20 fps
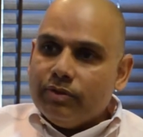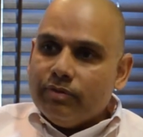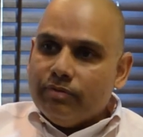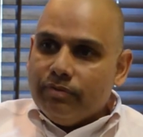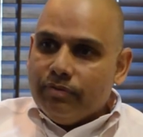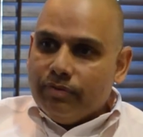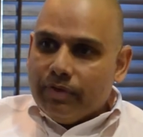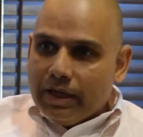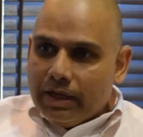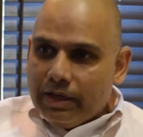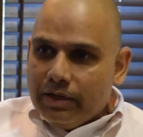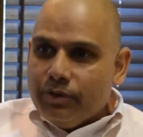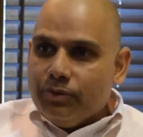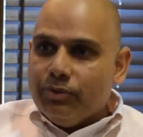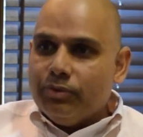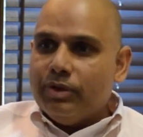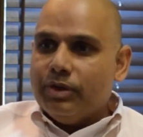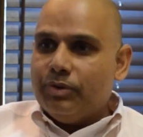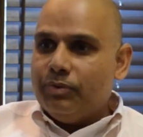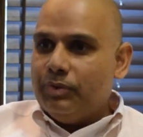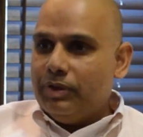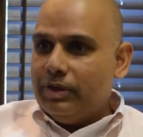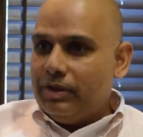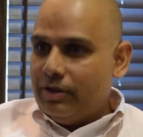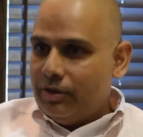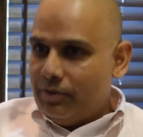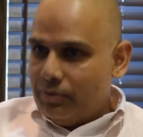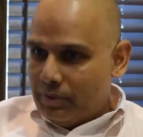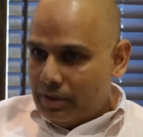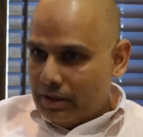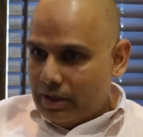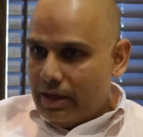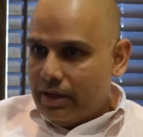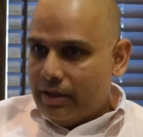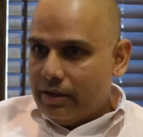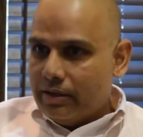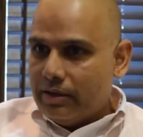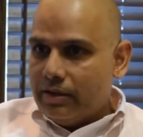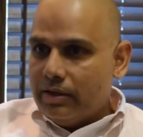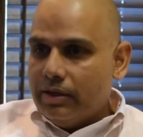value that we think we're
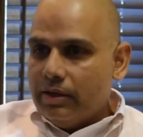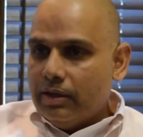getting.